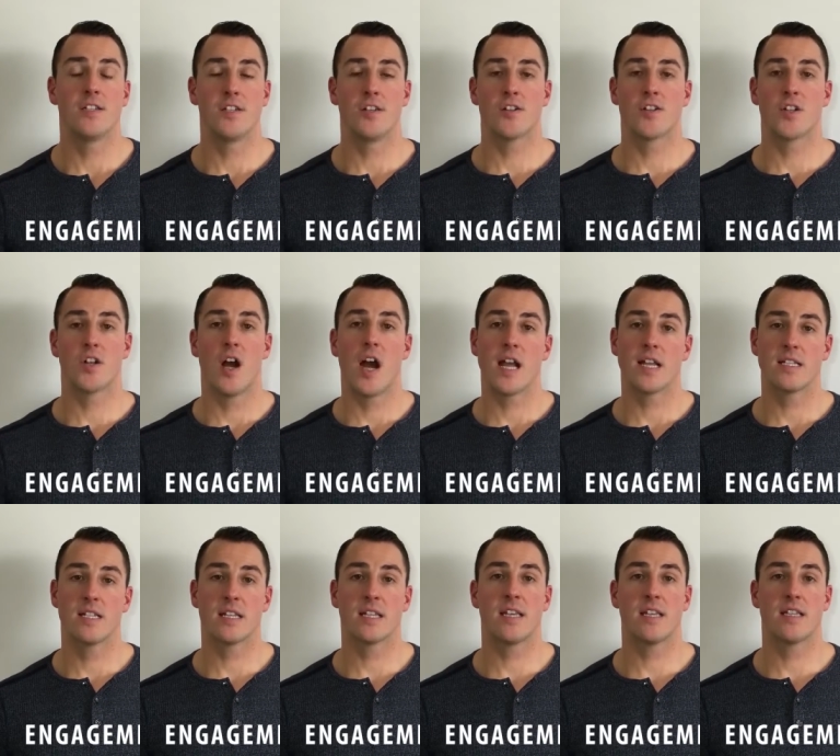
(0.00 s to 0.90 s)
So you're
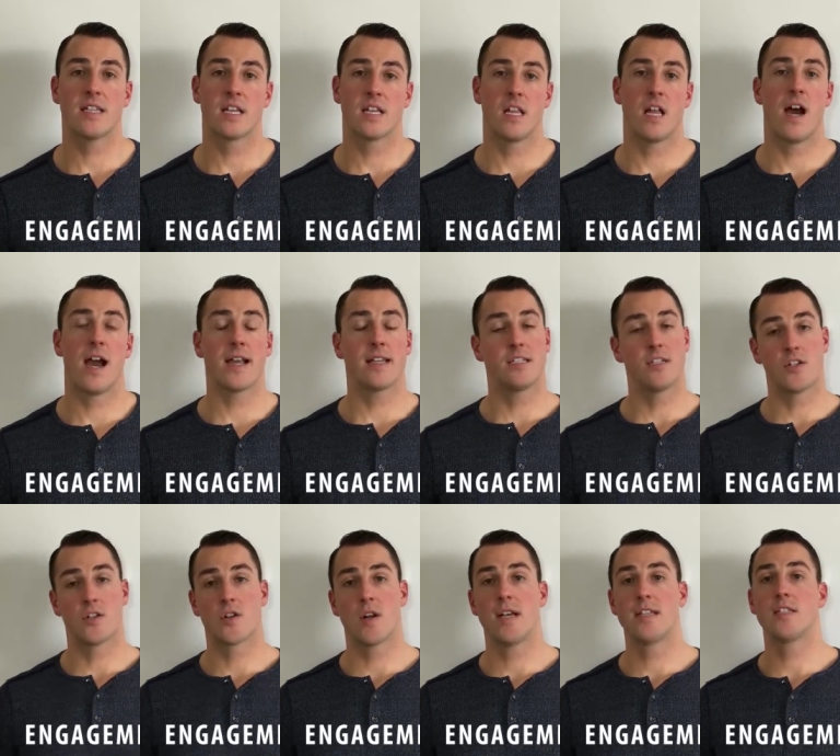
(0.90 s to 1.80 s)
trying to get the client to
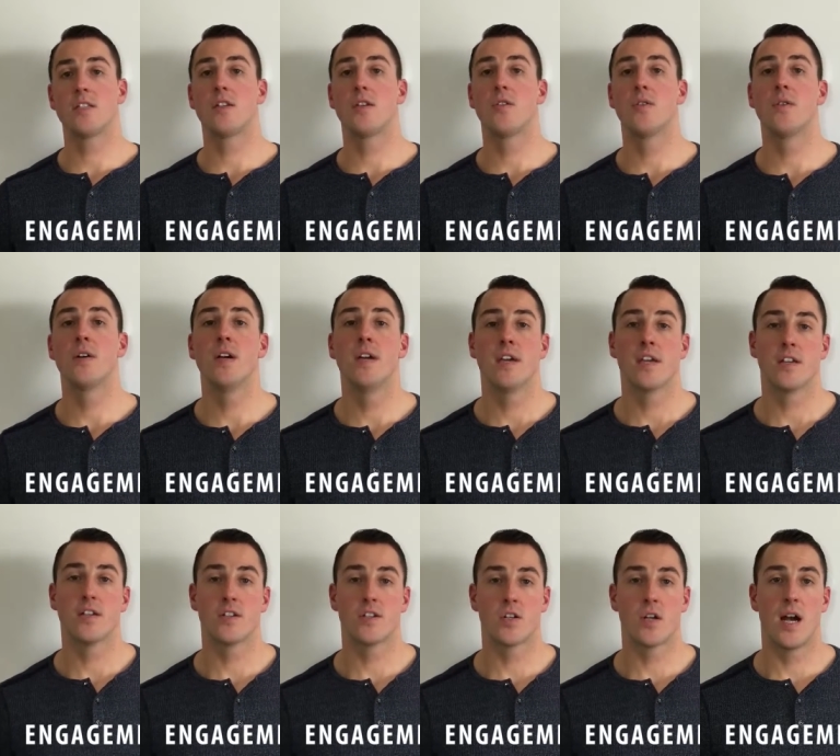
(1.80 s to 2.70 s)
trust you.
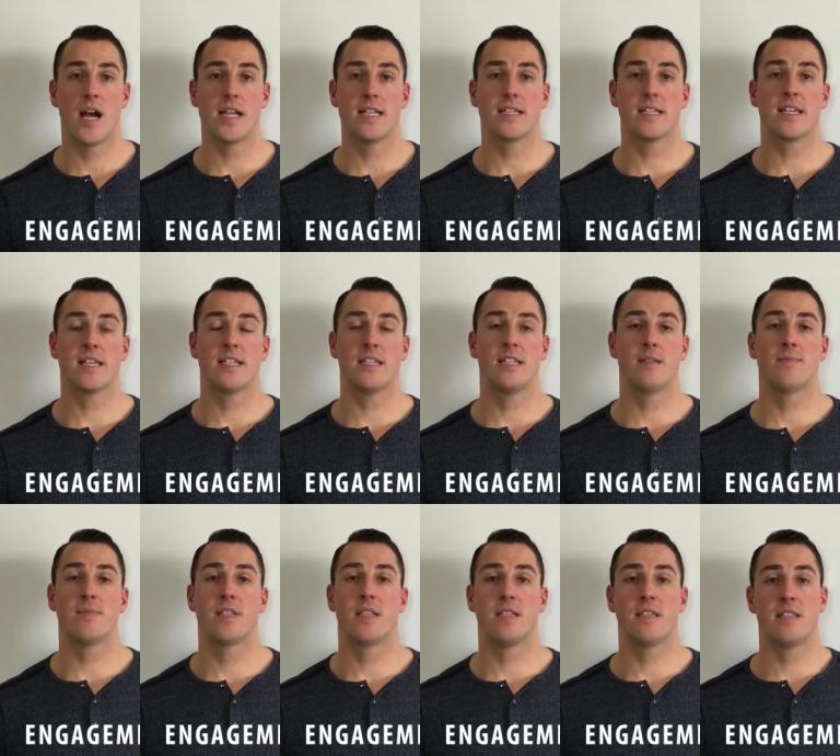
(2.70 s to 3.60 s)
You're trying to get
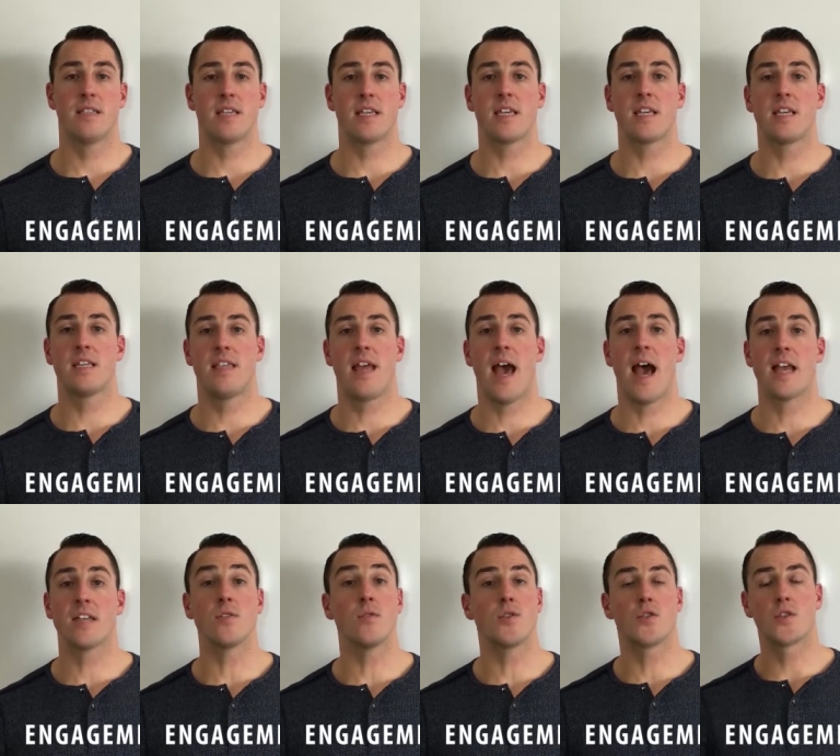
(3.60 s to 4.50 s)
them to see
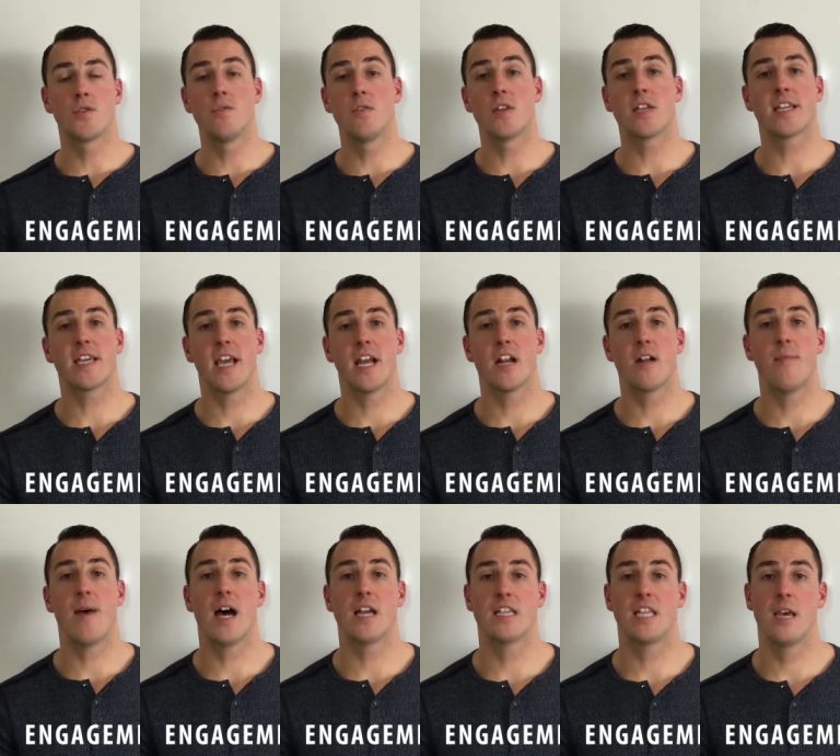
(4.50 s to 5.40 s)
that you truly care
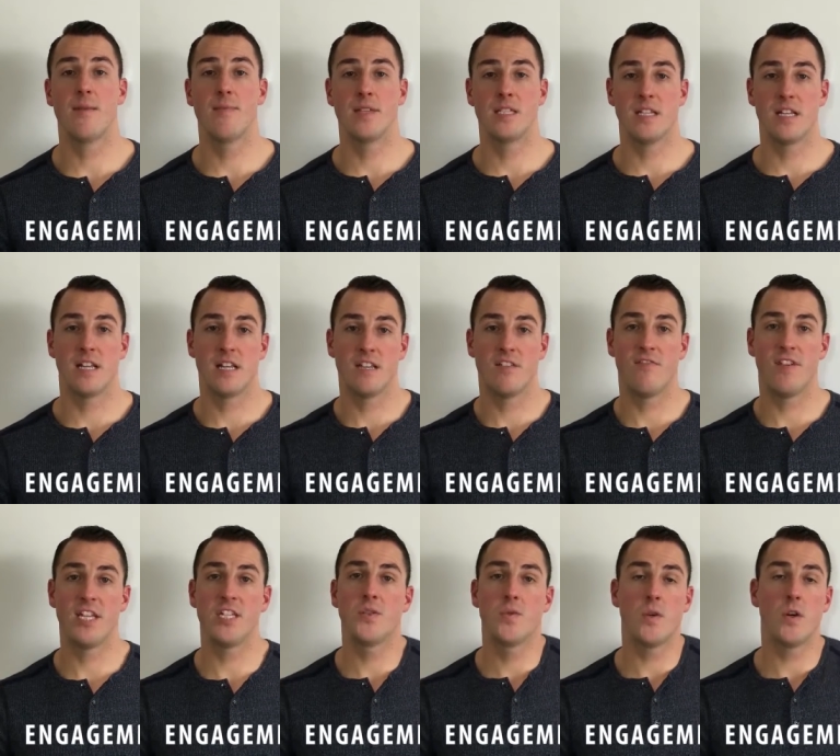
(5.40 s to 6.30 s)
about them as an
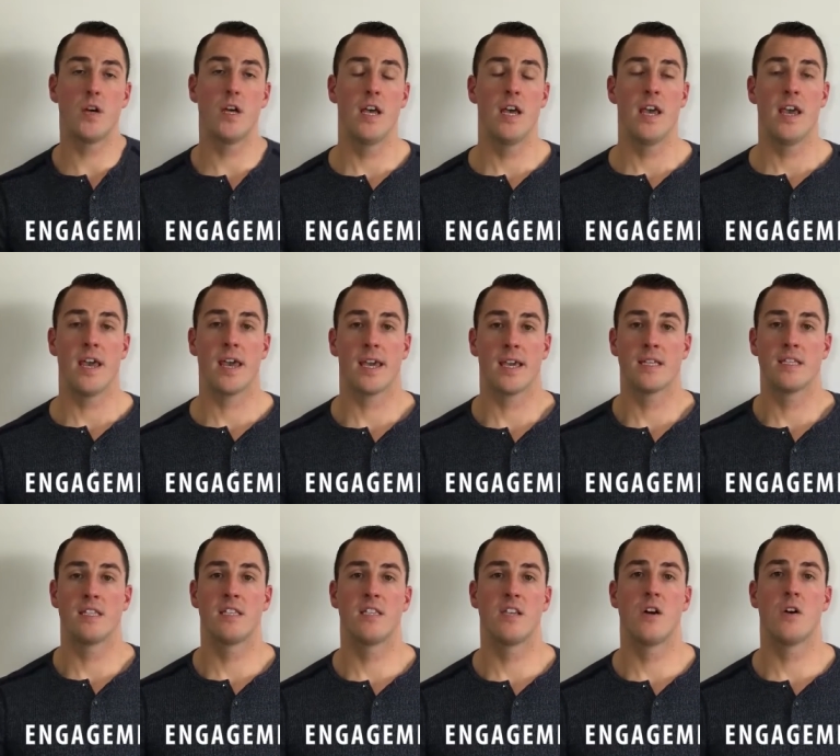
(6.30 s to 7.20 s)
individual.
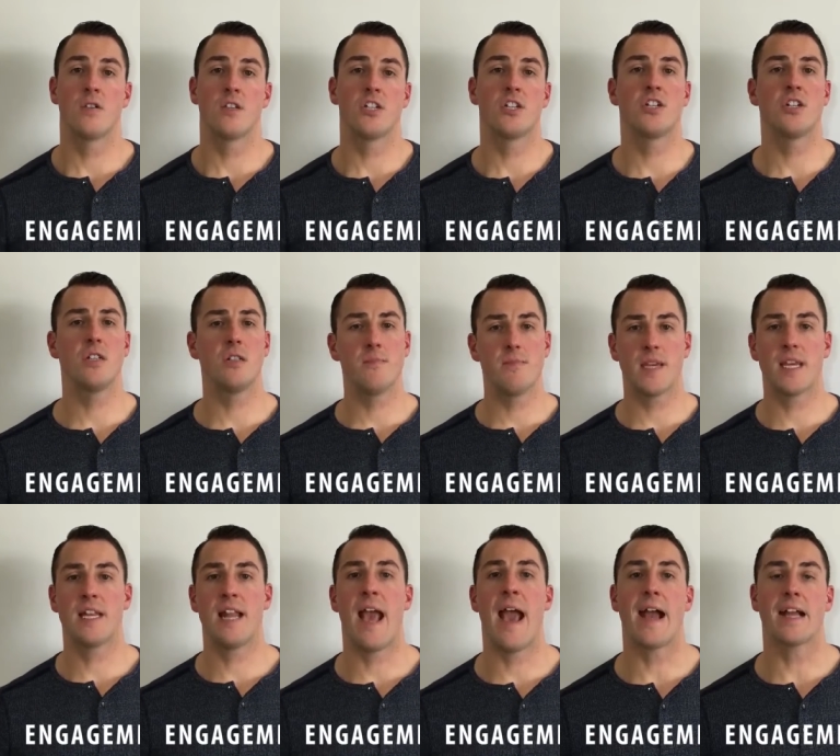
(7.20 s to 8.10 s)
And so this shouldn't
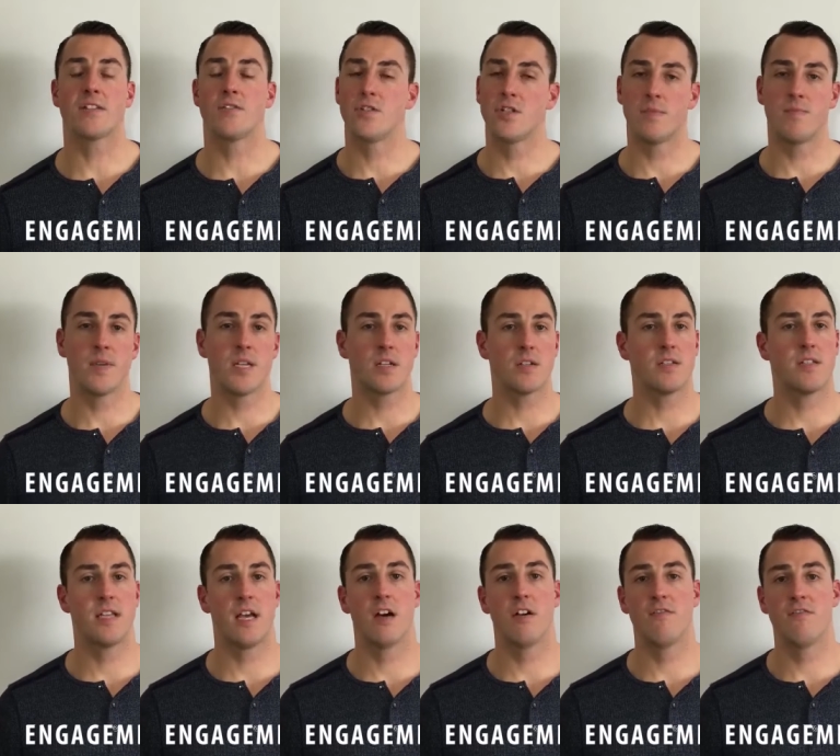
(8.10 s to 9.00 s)
be an act. You should be
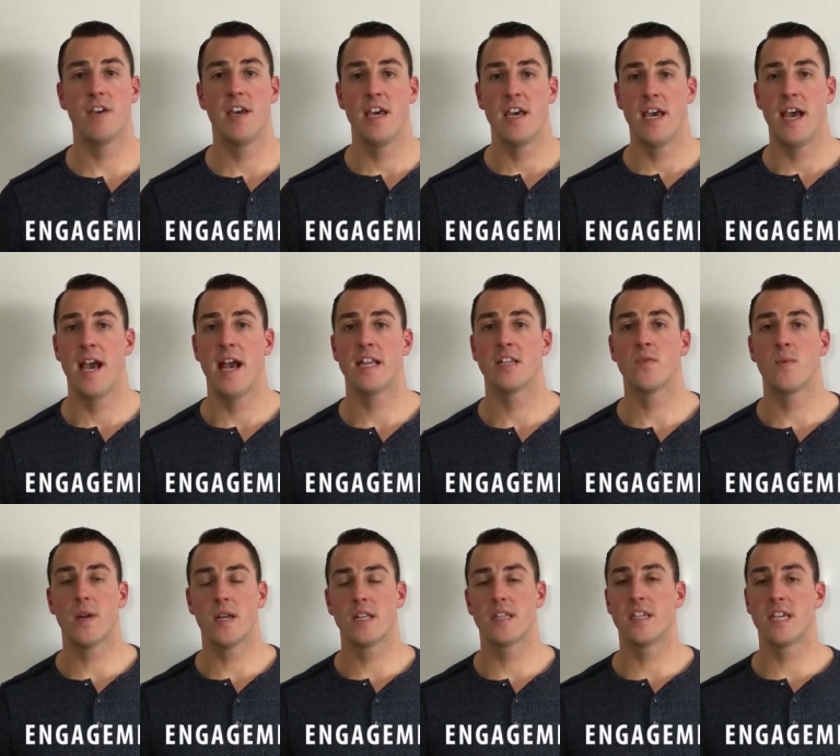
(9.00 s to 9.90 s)
yourself. And you
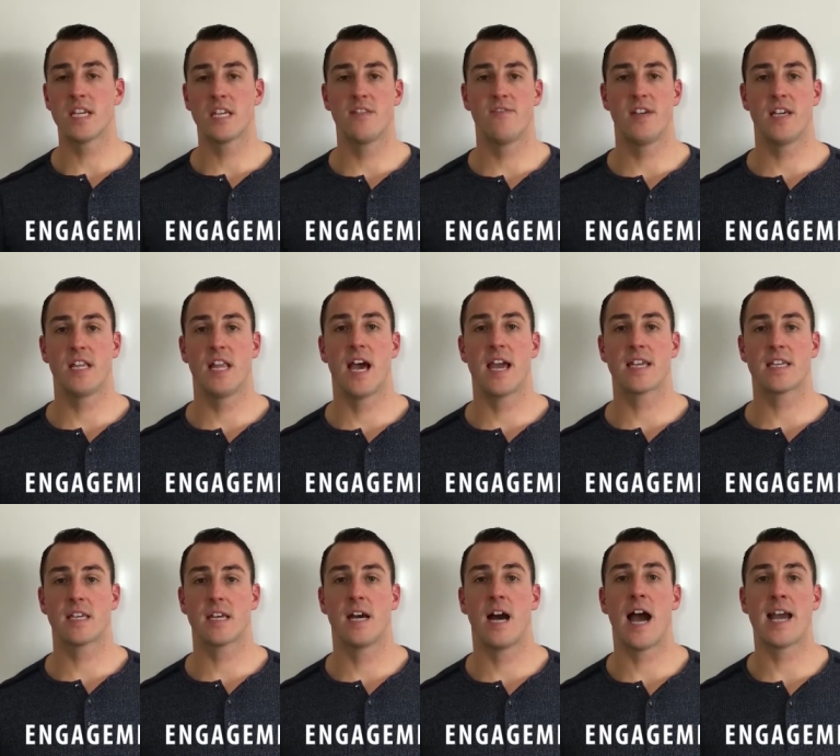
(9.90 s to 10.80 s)
want to think of it
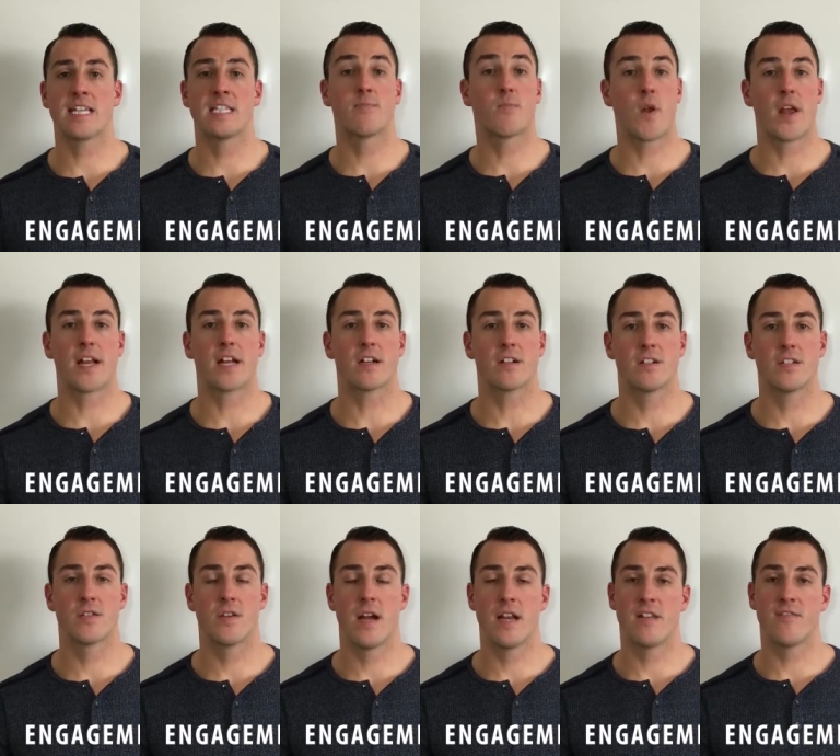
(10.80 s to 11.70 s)
like
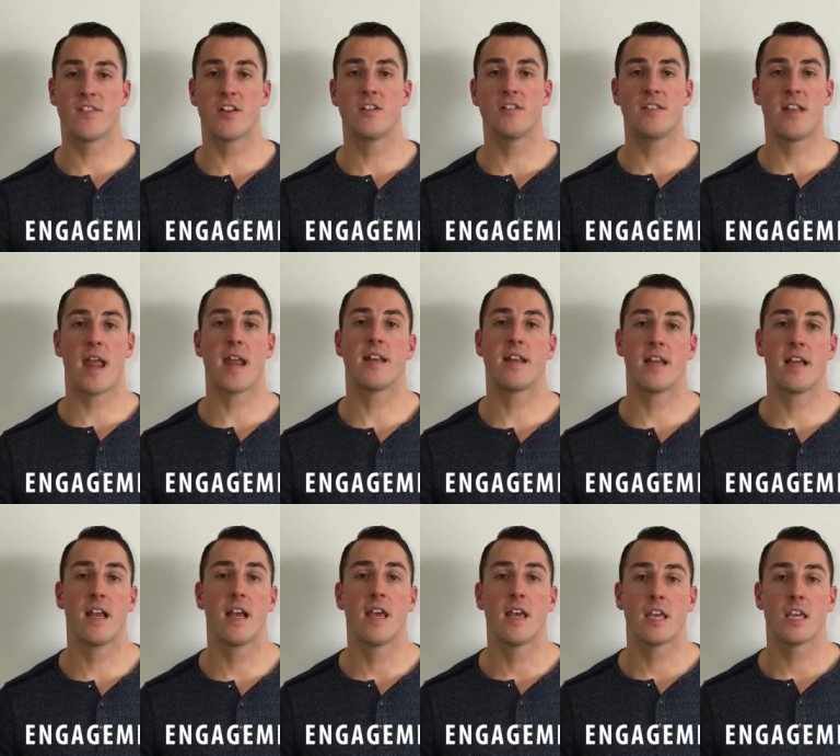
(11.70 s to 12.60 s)
icebreakers, right? If you're dating,